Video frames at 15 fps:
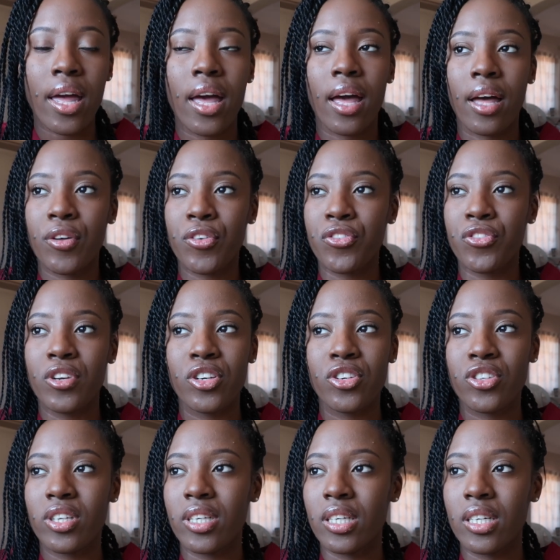have
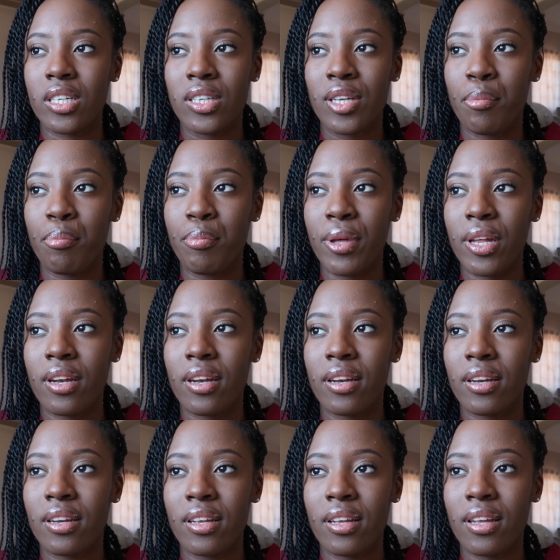literally been